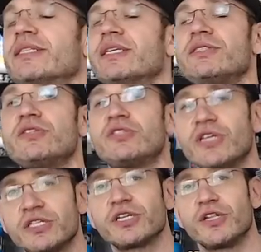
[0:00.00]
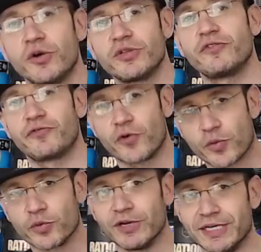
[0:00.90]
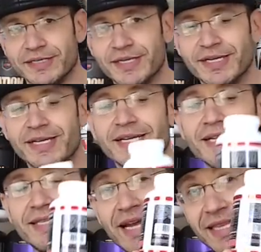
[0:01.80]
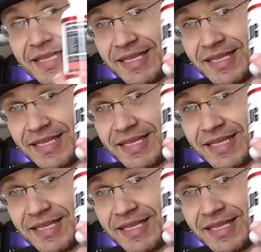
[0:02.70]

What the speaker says: this is such a loaded formula that